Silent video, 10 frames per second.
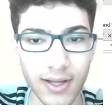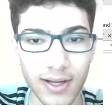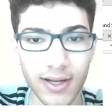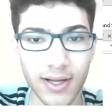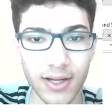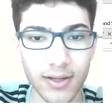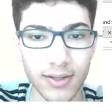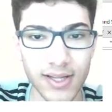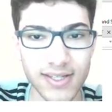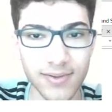
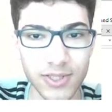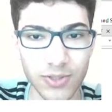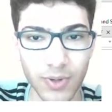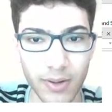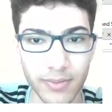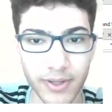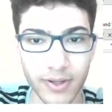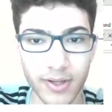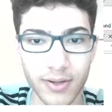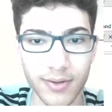Let's see what's the problem here.